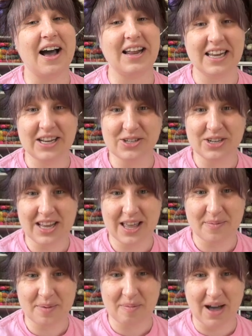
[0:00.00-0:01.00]
I need you to
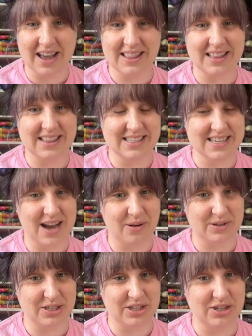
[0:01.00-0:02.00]
keep in mind that these
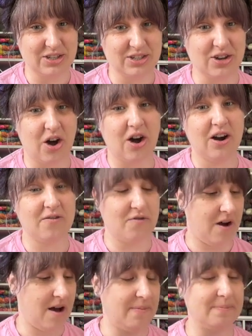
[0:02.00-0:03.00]
acquisitions are
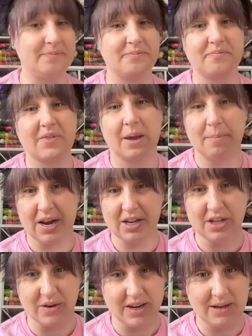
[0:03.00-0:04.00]
from
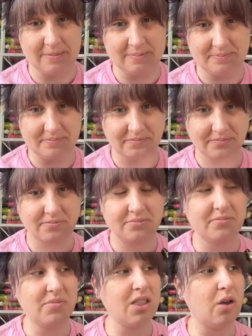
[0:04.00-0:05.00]
Minnesota,
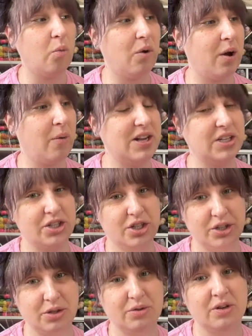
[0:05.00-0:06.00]
where I went to
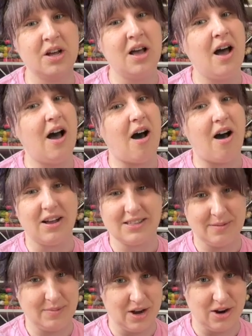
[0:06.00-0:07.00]
2
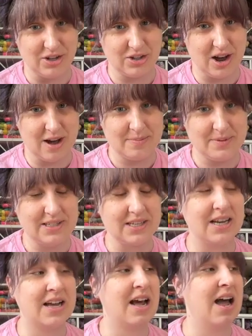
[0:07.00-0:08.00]
awesome yarn shops.
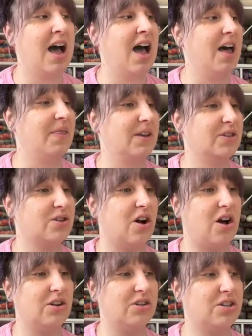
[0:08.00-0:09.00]
These are
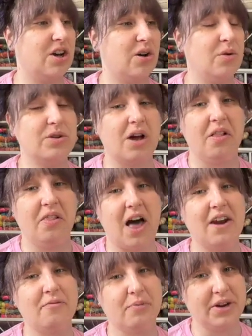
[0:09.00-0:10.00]
also a
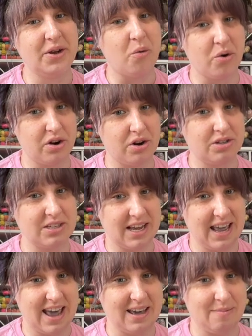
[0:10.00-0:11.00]
lot of pre-orders that
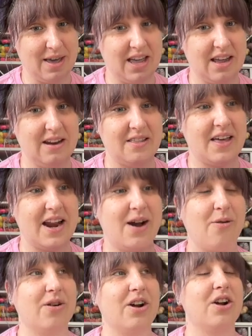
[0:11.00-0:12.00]
came in that I
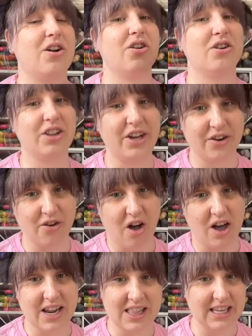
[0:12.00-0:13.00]
ordered earlier
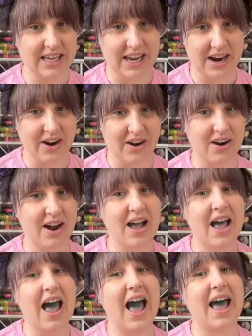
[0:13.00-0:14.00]
on in the year
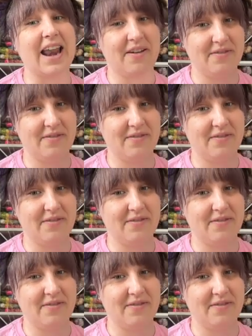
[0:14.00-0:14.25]
and